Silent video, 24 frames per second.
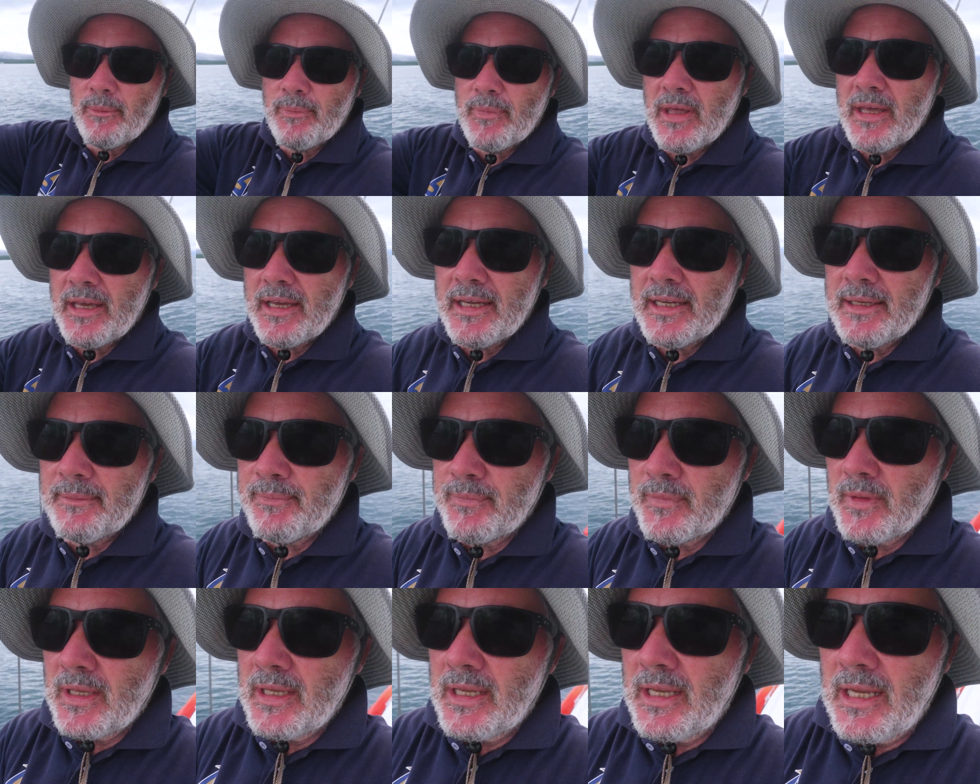up there.
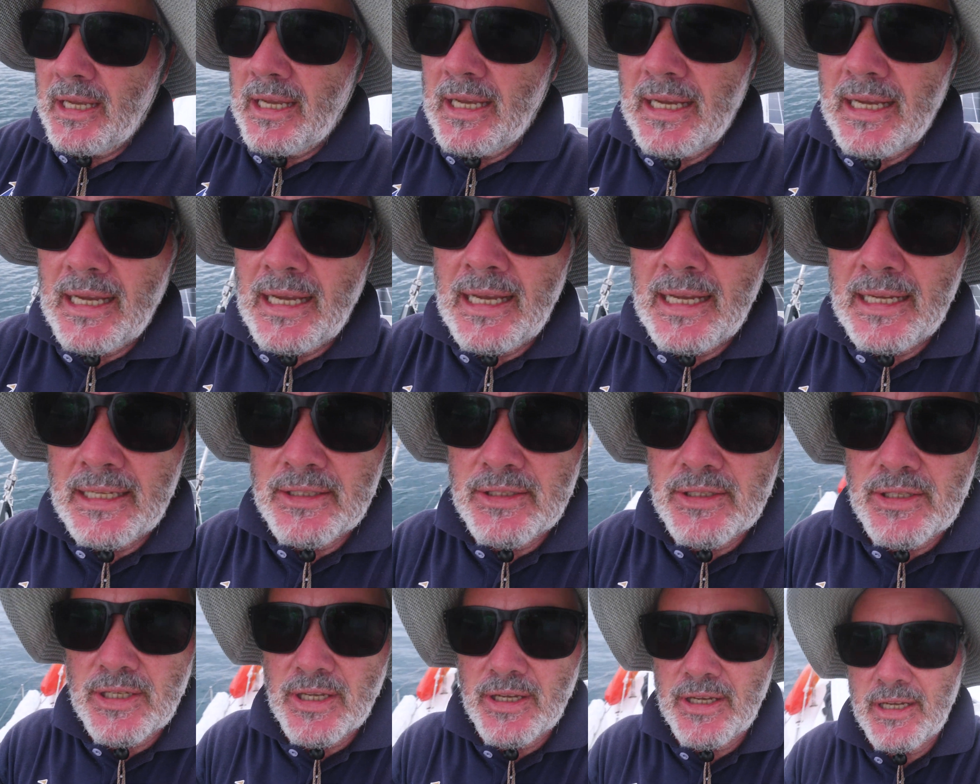
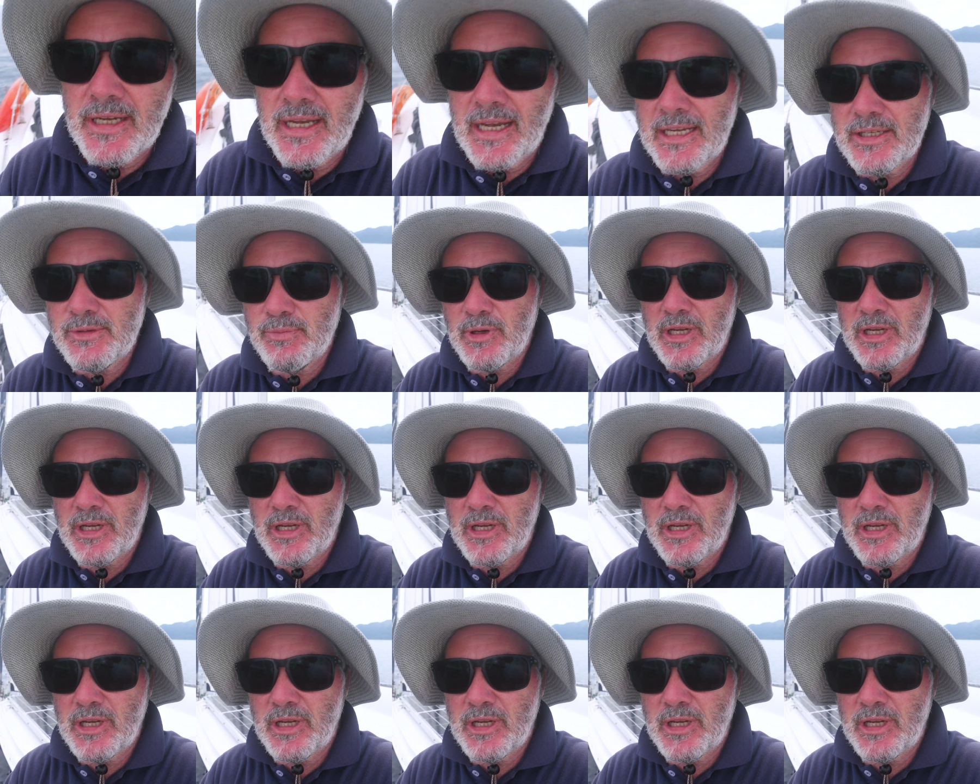And uh, as